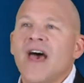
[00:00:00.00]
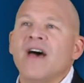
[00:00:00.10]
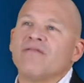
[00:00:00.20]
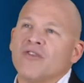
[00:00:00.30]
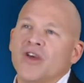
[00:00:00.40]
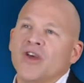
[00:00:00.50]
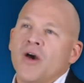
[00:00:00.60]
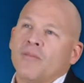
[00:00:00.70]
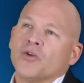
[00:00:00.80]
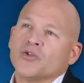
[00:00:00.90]
every
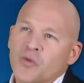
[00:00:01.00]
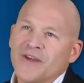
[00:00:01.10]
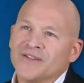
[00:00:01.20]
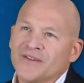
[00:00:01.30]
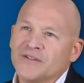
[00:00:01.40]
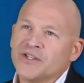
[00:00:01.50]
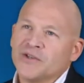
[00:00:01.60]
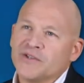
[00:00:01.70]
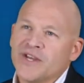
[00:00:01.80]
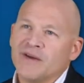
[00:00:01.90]
persuasive
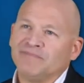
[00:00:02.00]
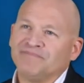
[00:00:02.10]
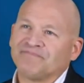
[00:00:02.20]
skill set.